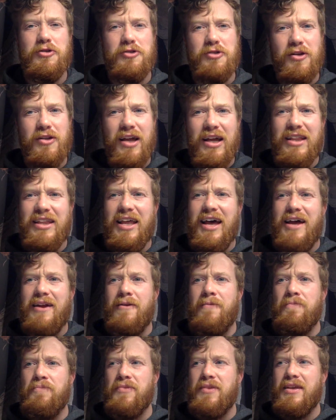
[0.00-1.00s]
So let that
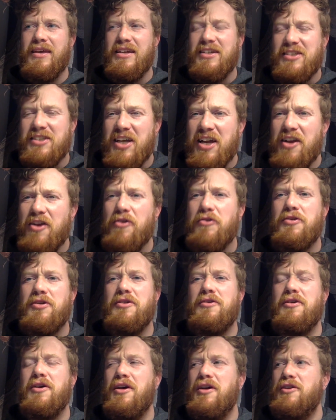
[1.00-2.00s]
continue
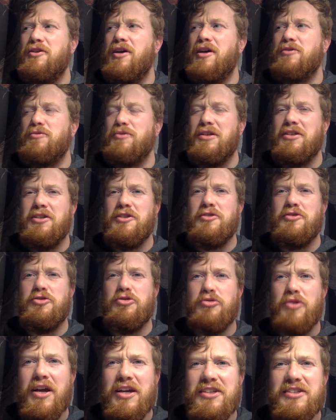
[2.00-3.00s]
to, to as we to
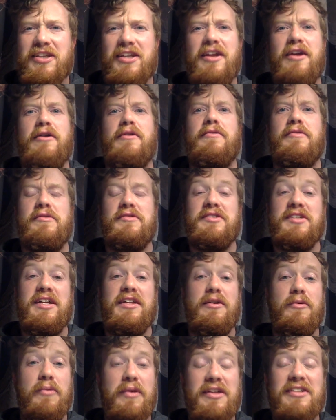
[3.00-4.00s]
trace the narrative of sin
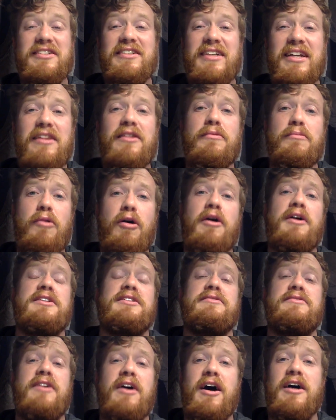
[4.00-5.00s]
that we see the marks
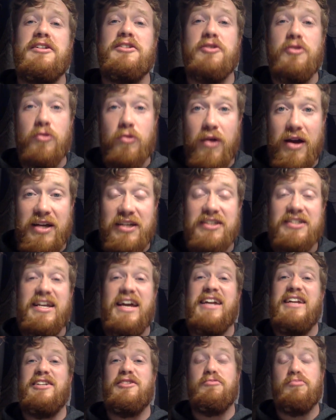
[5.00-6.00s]
of God's grace
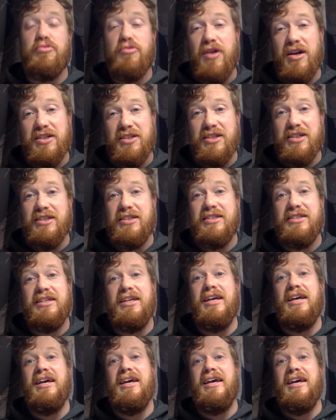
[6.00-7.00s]
and his presence
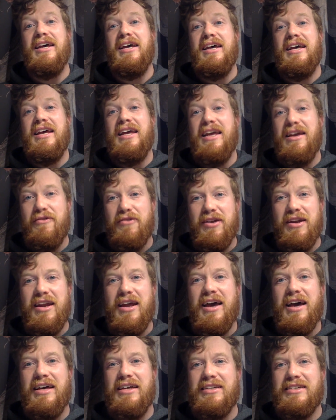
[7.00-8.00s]
even
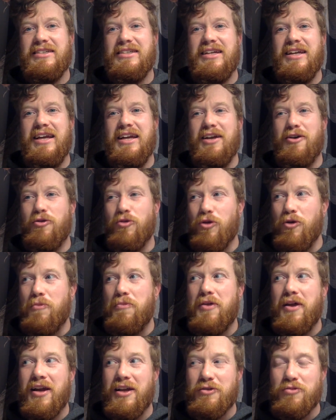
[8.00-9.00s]
as in a group
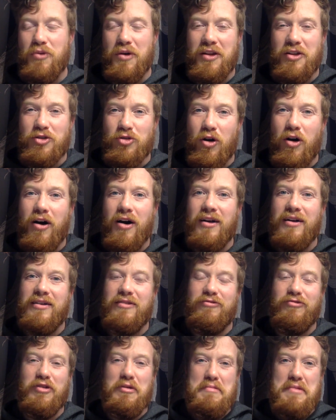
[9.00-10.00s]
that has withdrawn
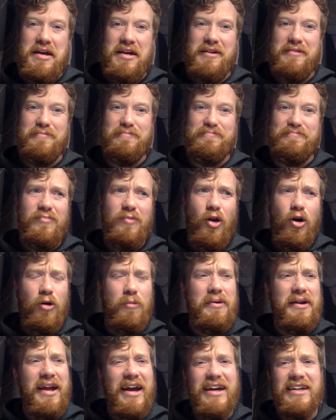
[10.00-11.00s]
from him or
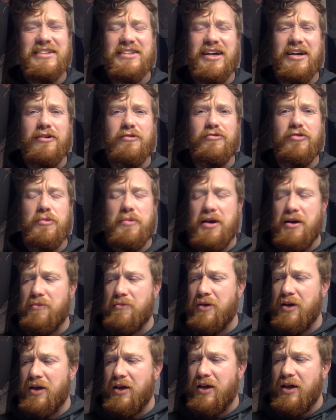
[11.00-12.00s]
been exiled from
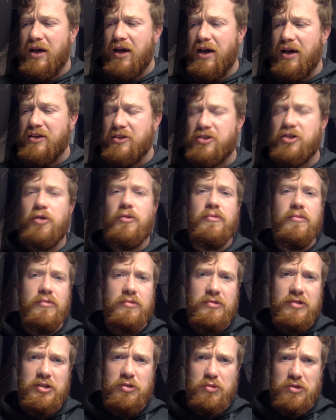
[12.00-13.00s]
him. So
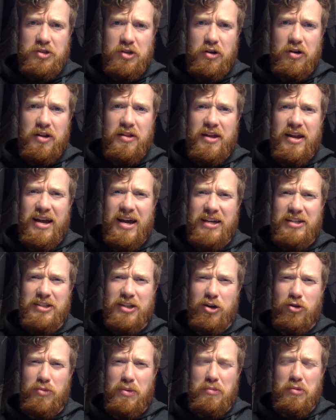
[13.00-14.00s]
let's return to that
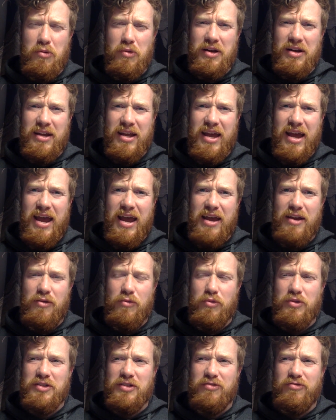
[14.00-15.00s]
exile. Remember what
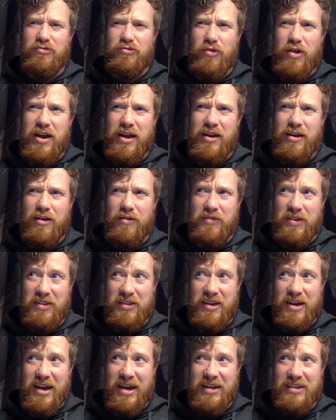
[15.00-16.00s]
Cain was afraid of at
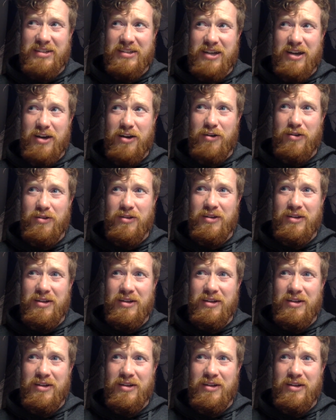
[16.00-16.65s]
the exile